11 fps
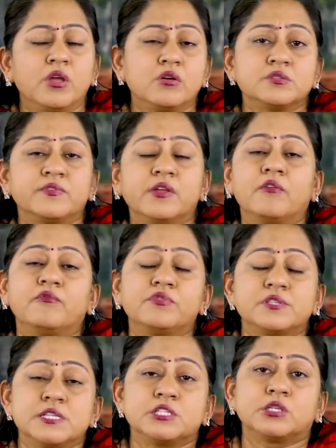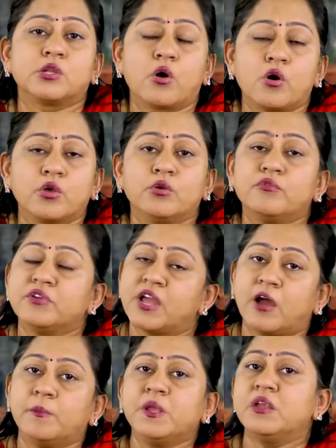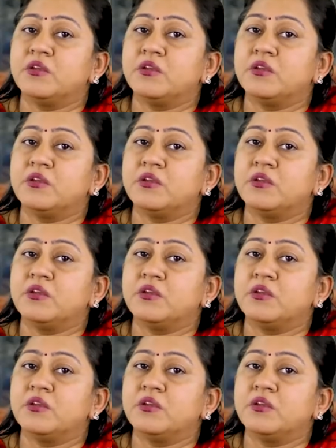because since long, we have been